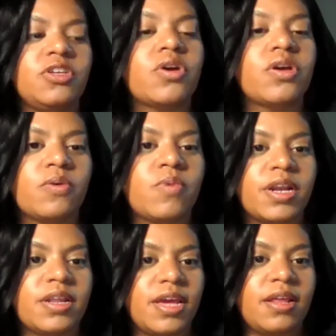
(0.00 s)
you're the
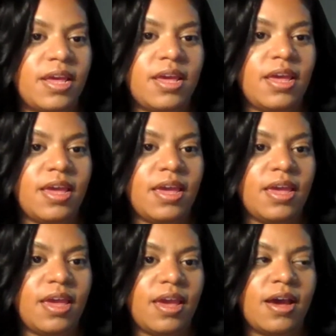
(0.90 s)
one
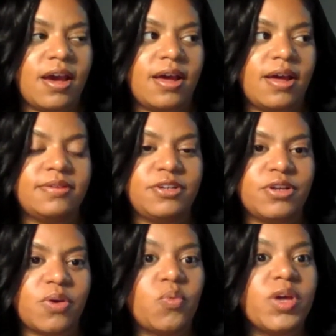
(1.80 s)
eh, uh, you
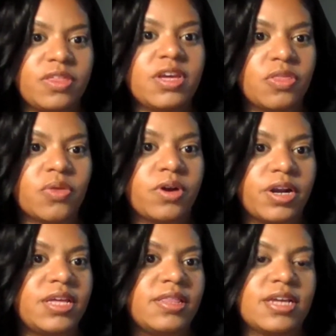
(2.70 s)
know, with the
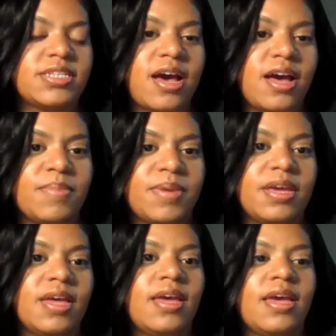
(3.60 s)
authority and the
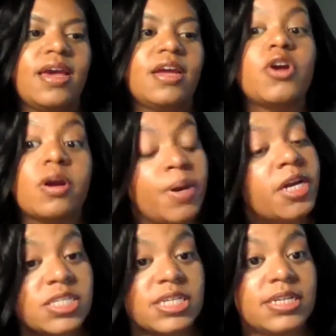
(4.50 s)
autonomy, mm-hmm. and you're a mm-hmm.
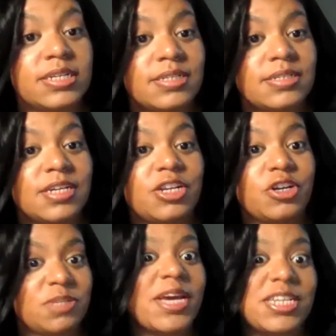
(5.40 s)
person and you're
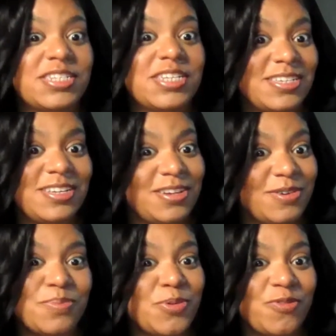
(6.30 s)
expected to, you
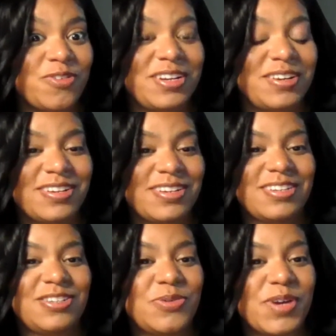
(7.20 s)
know, move and
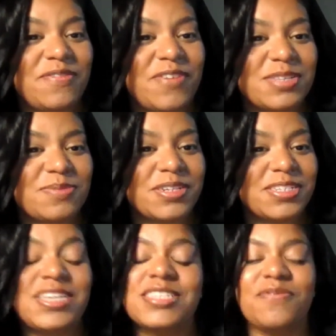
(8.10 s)
do whatever as a person.
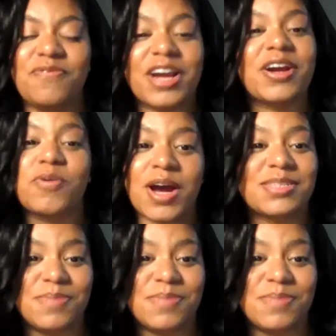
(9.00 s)
He's a very wise